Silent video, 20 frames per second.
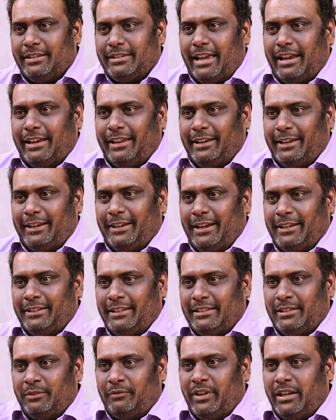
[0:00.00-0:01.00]
salary, right?
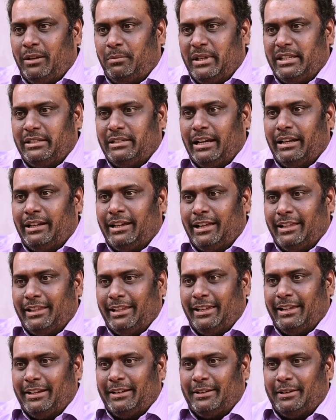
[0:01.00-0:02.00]
There's a very big delta there